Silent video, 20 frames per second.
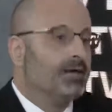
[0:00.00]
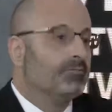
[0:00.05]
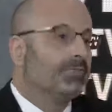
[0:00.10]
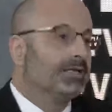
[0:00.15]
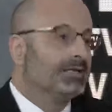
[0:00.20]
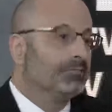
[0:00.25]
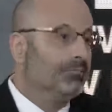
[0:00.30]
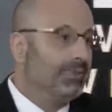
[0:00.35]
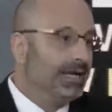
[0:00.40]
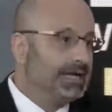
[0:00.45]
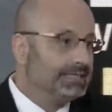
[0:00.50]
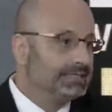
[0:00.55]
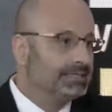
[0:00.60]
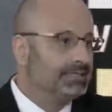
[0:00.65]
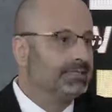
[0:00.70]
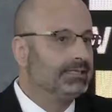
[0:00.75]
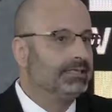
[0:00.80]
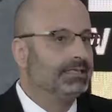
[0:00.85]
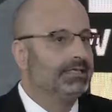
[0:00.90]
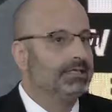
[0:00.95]
But
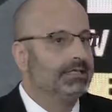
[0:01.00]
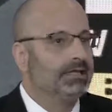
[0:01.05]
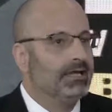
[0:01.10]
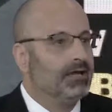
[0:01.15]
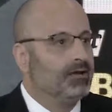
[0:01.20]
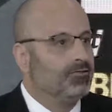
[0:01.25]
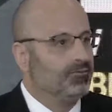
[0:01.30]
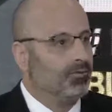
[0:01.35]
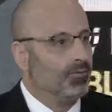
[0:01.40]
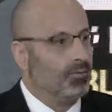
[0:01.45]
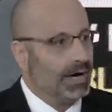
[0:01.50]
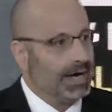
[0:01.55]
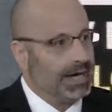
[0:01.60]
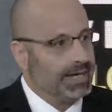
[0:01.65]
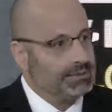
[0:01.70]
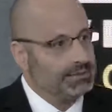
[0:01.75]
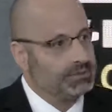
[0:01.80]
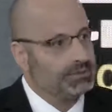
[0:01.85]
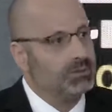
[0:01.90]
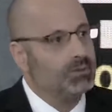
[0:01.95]
basically, from what
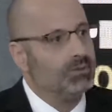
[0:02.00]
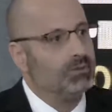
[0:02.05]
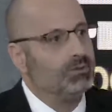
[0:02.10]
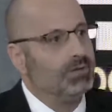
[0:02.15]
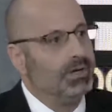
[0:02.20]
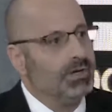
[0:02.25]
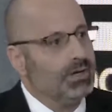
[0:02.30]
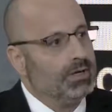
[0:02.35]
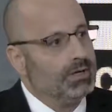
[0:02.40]
I saw,